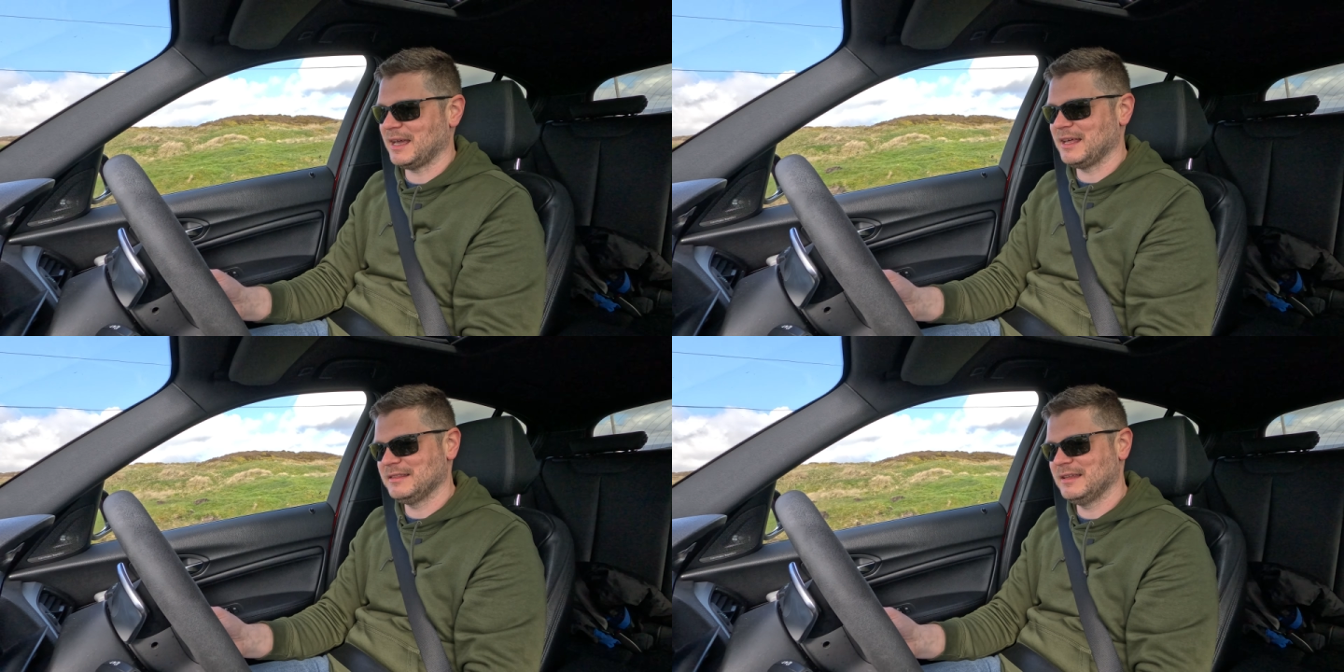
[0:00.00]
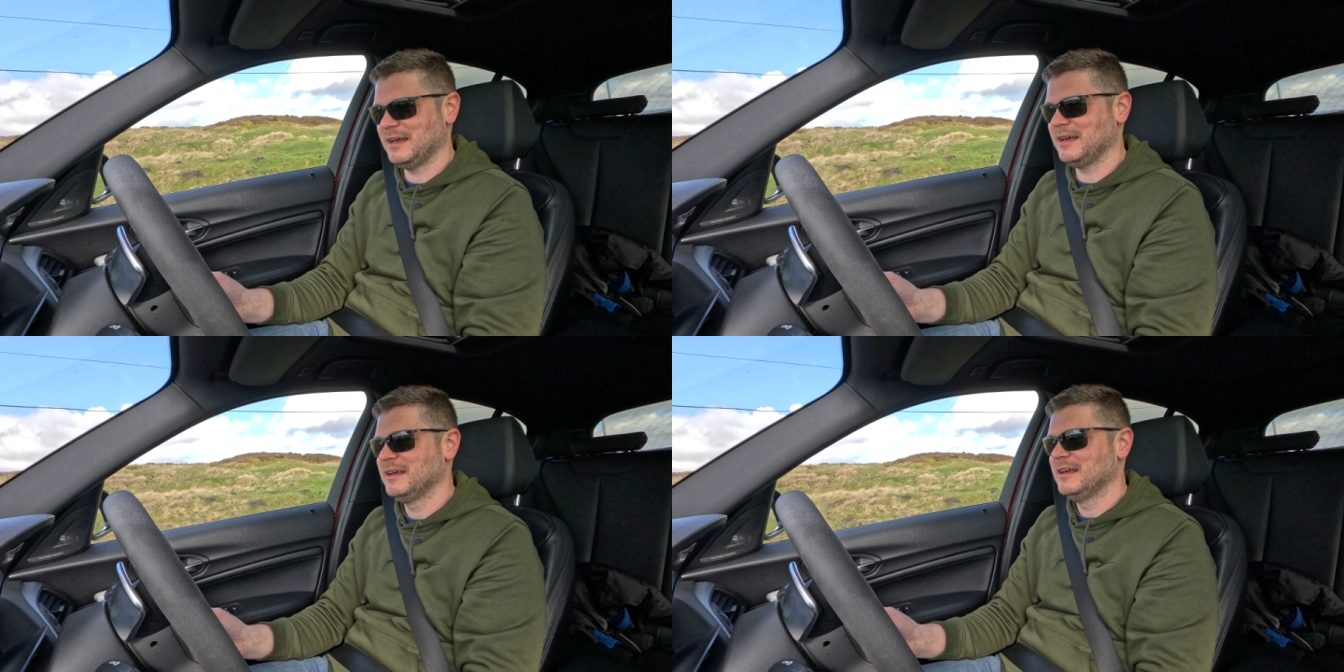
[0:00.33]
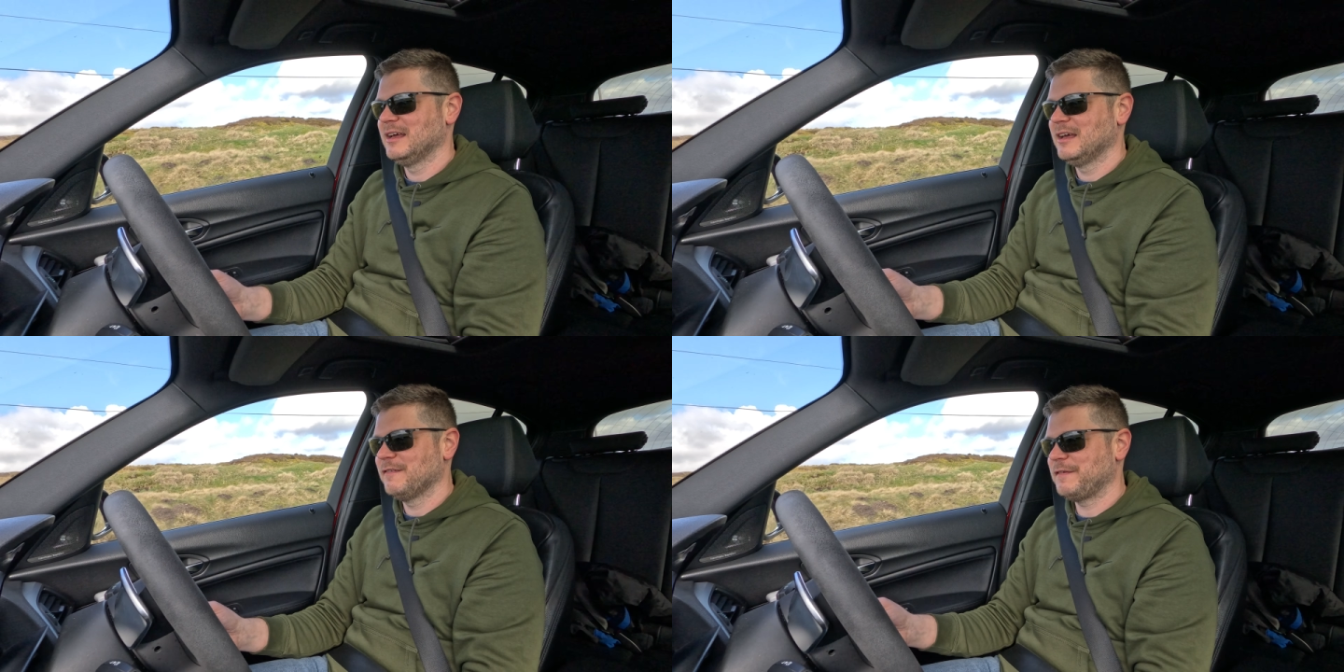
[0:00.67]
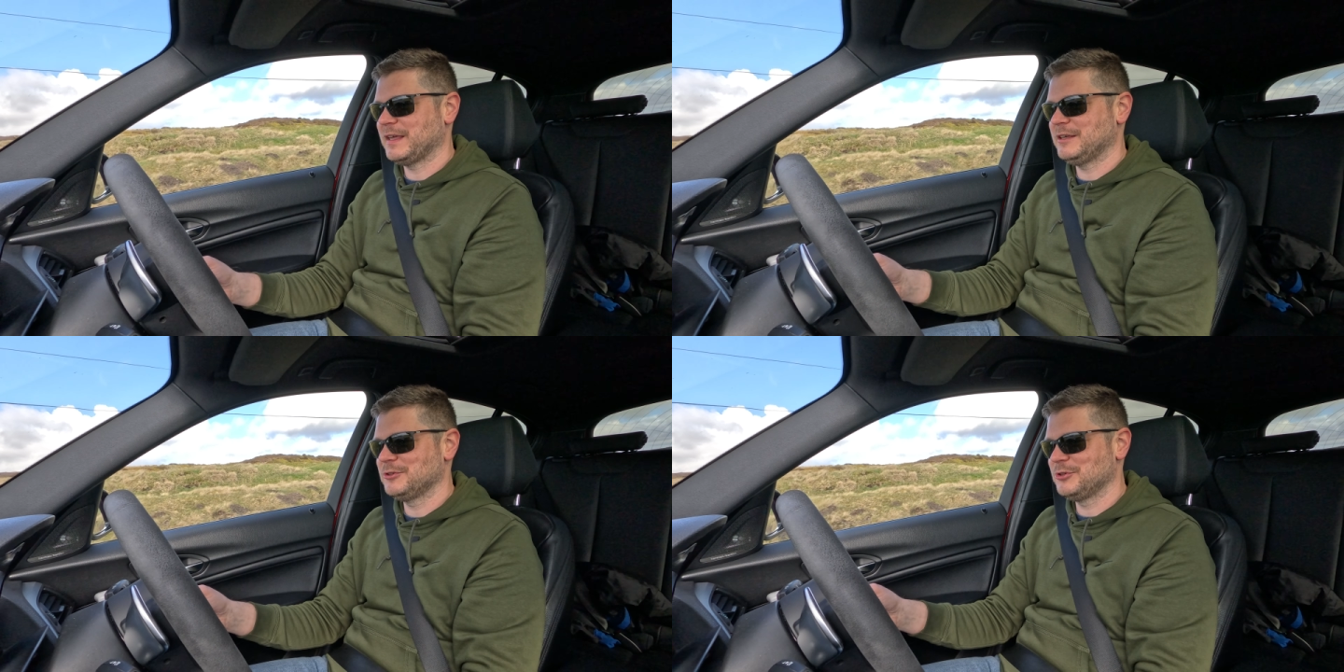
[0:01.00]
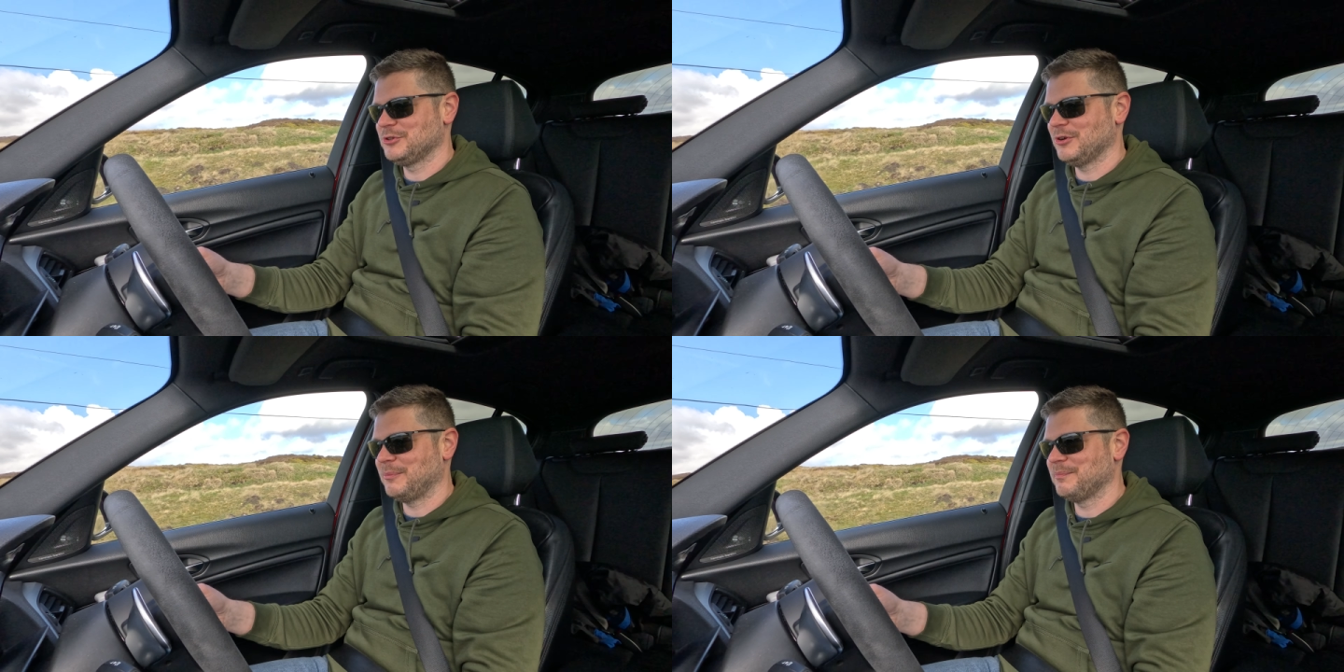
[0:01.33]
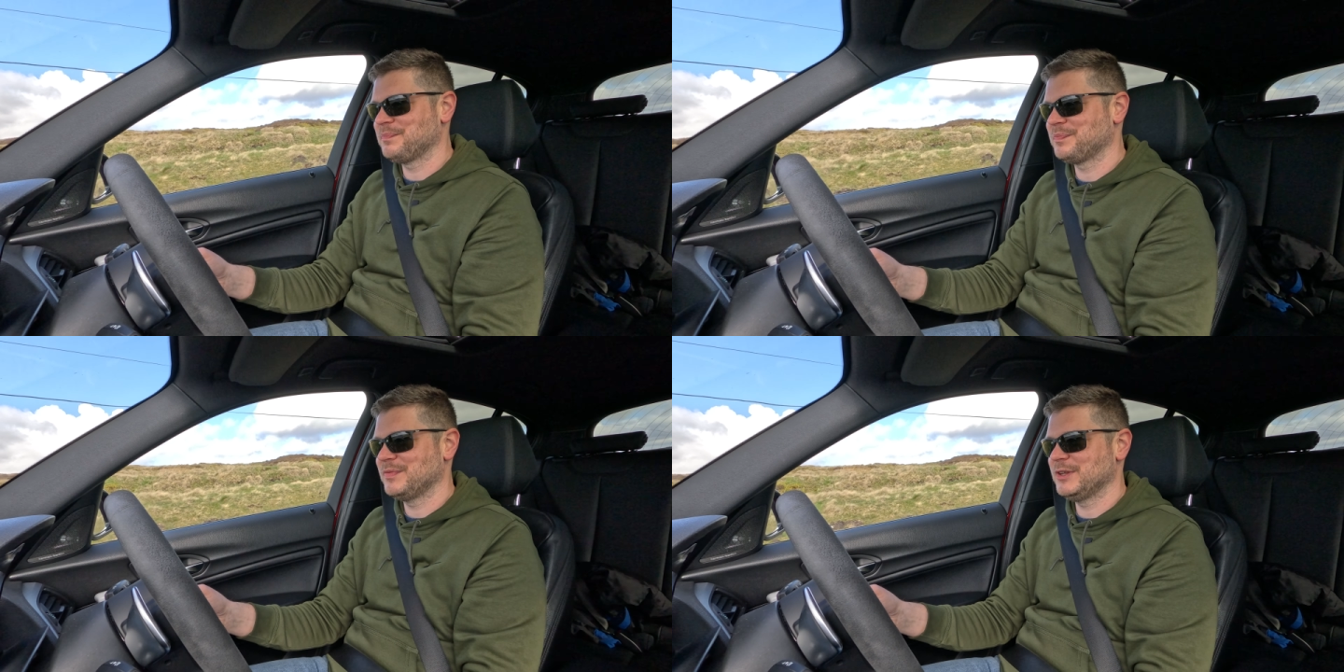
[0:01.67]
and thank you to
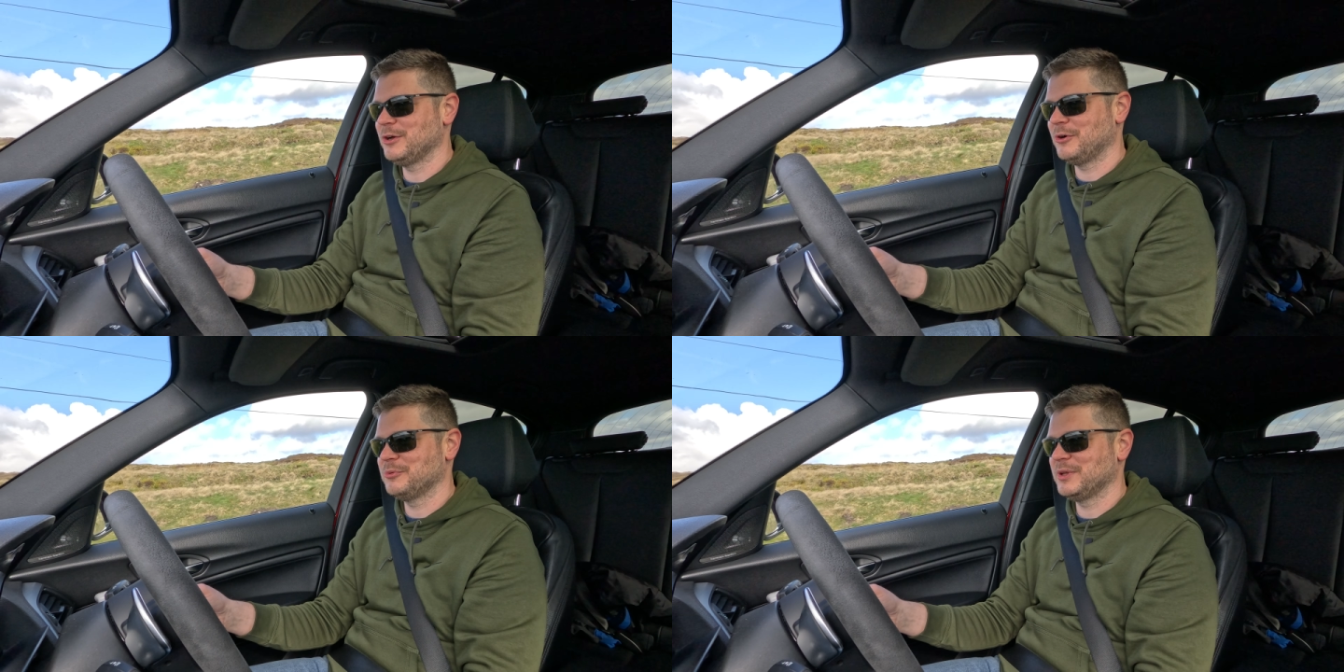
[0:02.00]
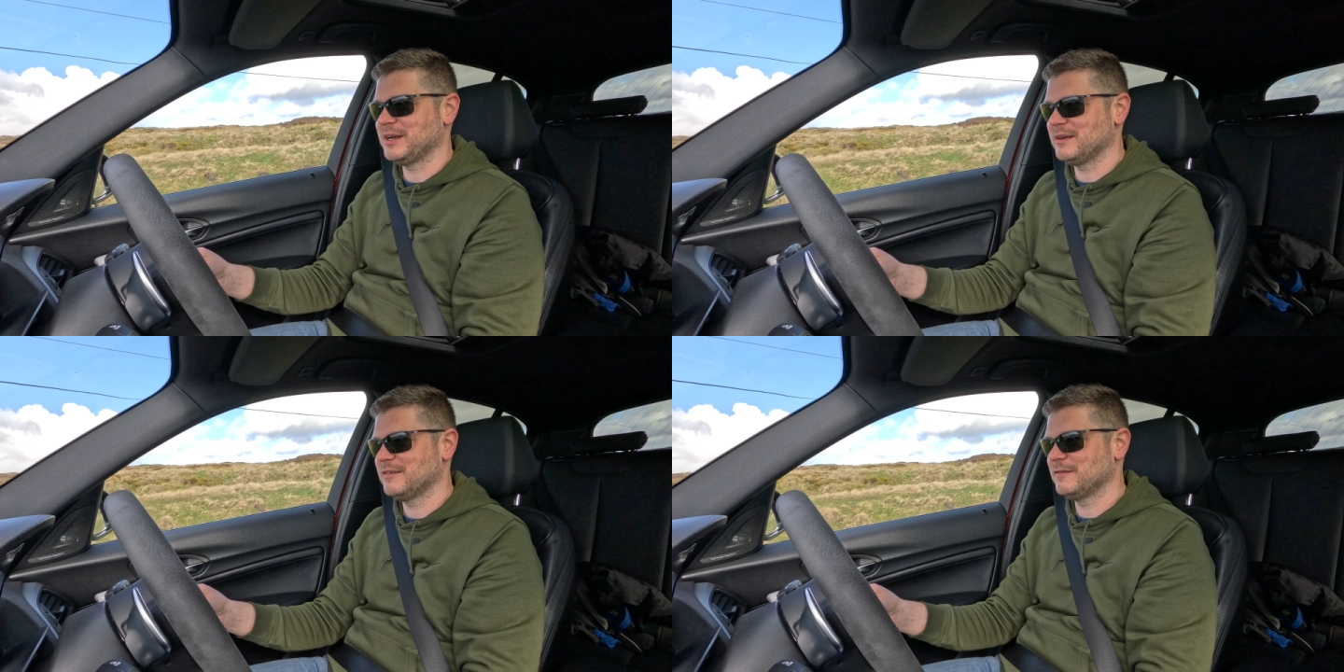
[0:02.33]
Dom, the owner,